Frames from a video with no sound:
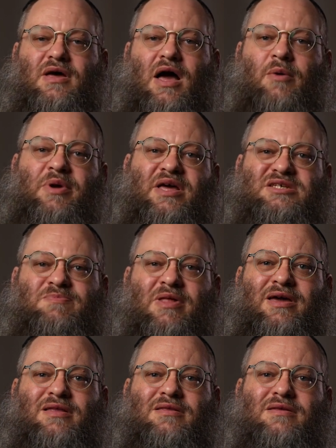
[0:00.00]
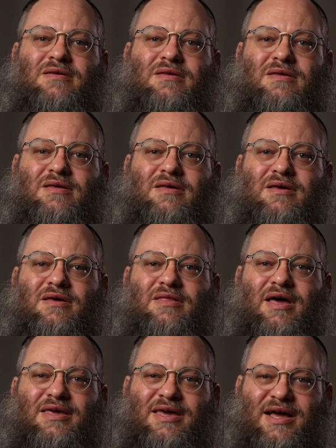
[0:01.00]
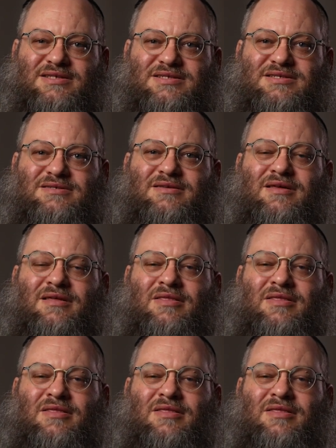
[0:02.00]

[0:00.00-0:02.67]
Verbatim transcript: And we explained that yes,